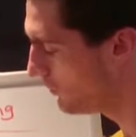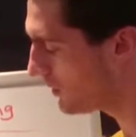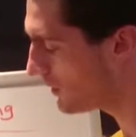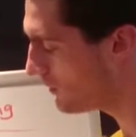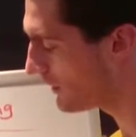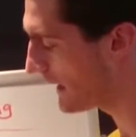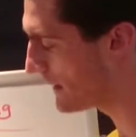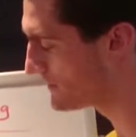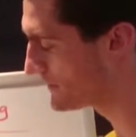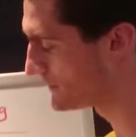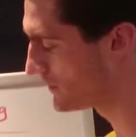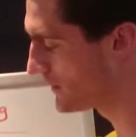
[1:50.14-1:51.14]
What I would aim
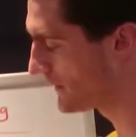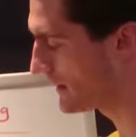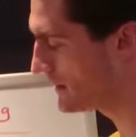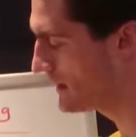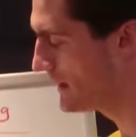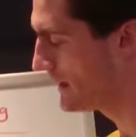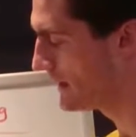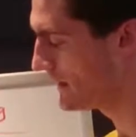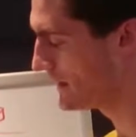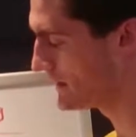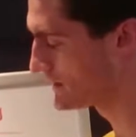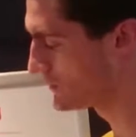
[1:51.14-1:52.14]
to do then
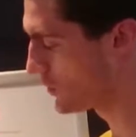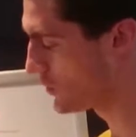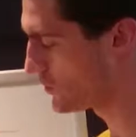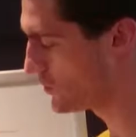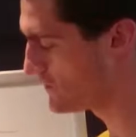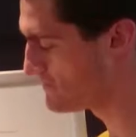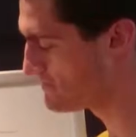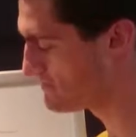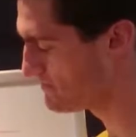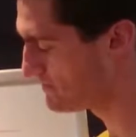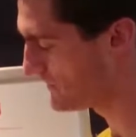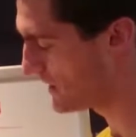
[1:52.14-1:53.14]
is
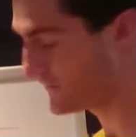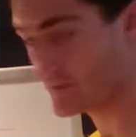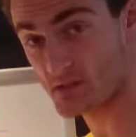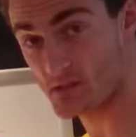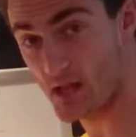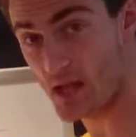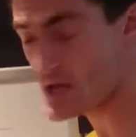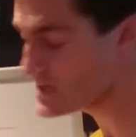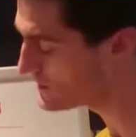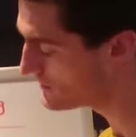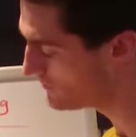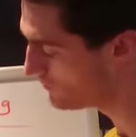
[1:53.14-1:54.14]
if it's
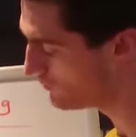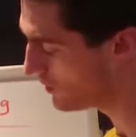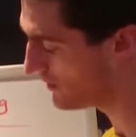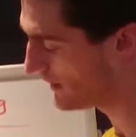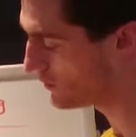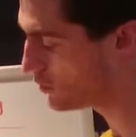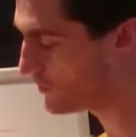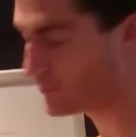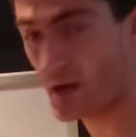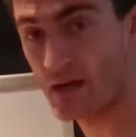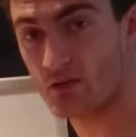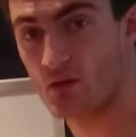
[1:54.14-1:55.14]
knees, we would
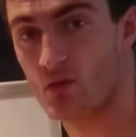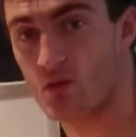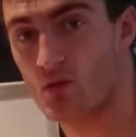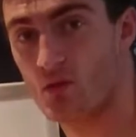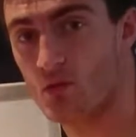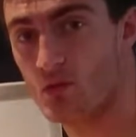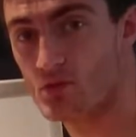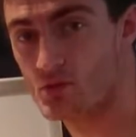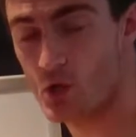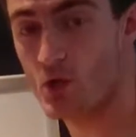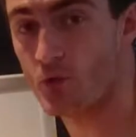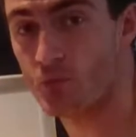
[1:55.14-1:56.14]
incorporate
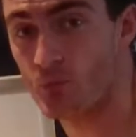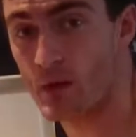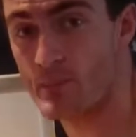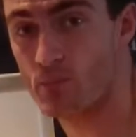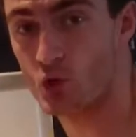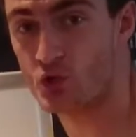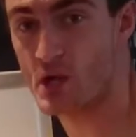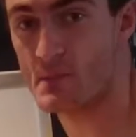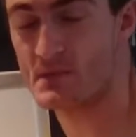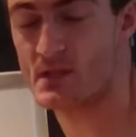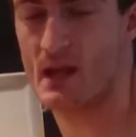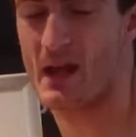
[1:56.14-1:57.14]
2 to 3
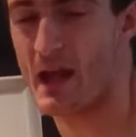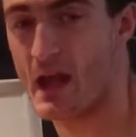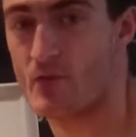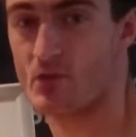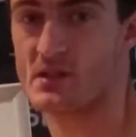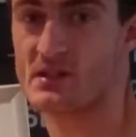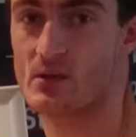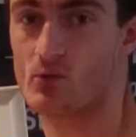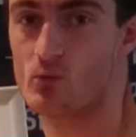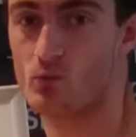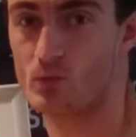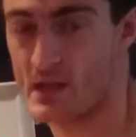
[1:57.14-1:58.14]
push-ups every
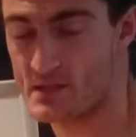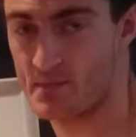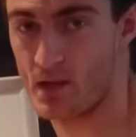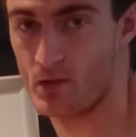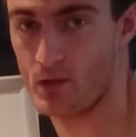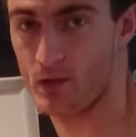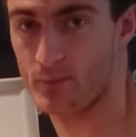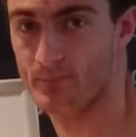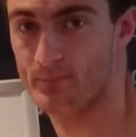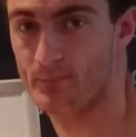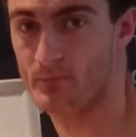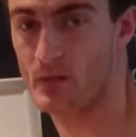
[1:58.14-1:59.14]
single rest period.
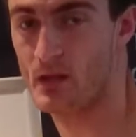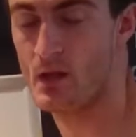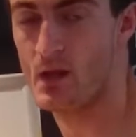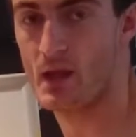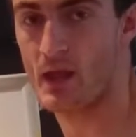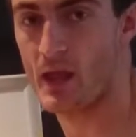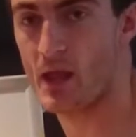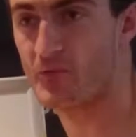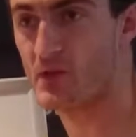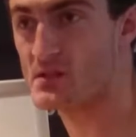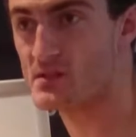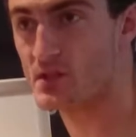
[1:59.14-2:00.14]

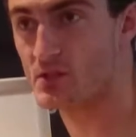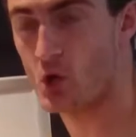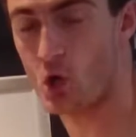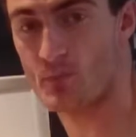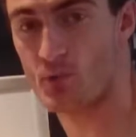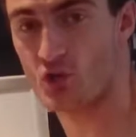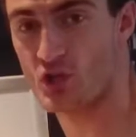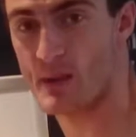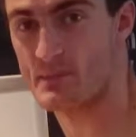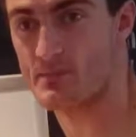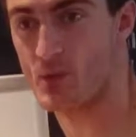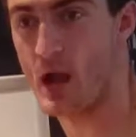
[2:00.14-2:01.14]
If it's toe
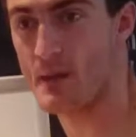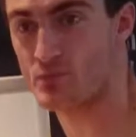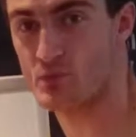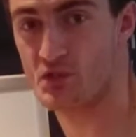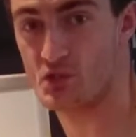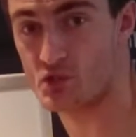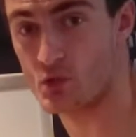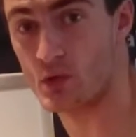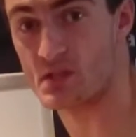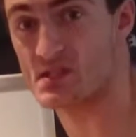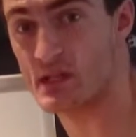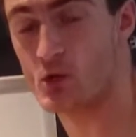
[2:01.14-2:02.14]
push-ups, perhaps we just do a
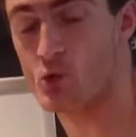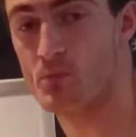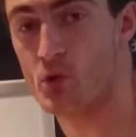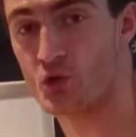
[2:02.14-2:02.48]
single